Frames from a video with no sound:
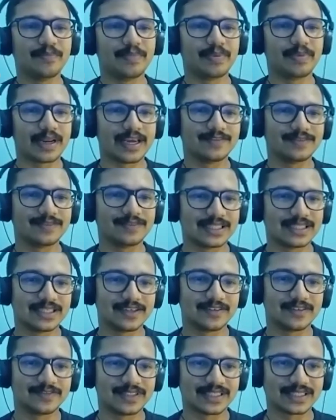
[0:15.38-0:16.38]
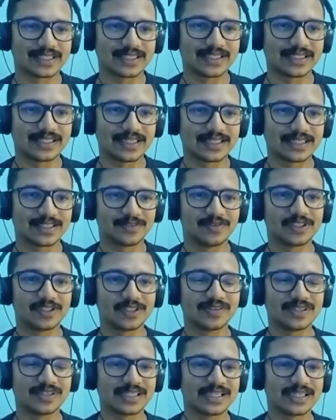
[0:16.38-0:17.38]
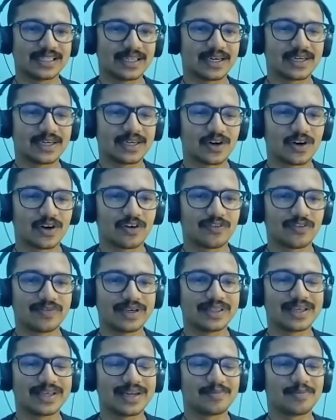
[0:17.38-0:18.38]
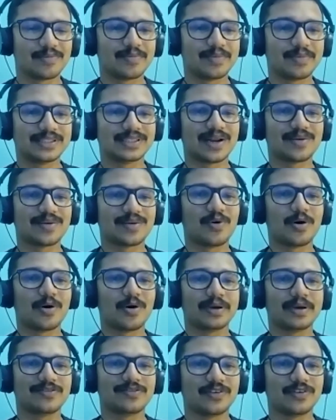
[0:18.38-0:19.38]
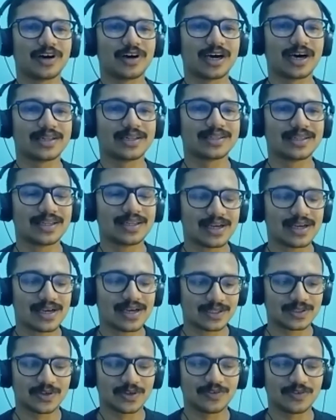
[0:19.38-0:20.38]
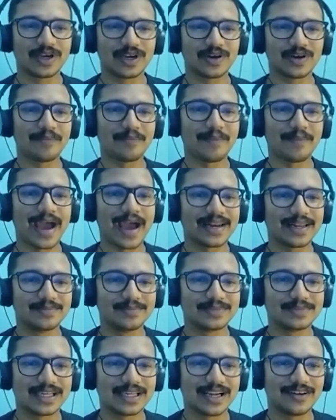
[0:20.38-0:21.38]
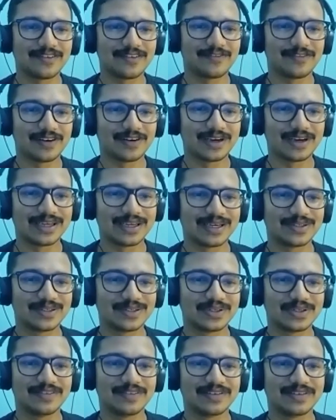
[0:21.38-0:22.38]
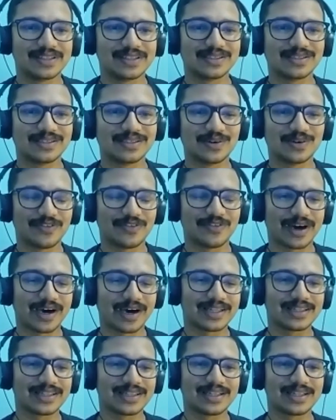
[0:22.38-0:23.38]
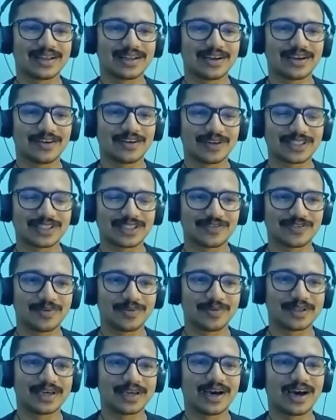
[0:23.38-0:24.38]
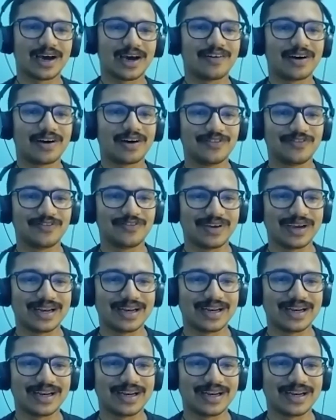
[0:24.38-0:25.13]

Brave CF 66, which will see the return of Indian MMA star Mohammad Farhad. So we got the man himself here today with us. So Farhad, first of all, brother, how are you feeling?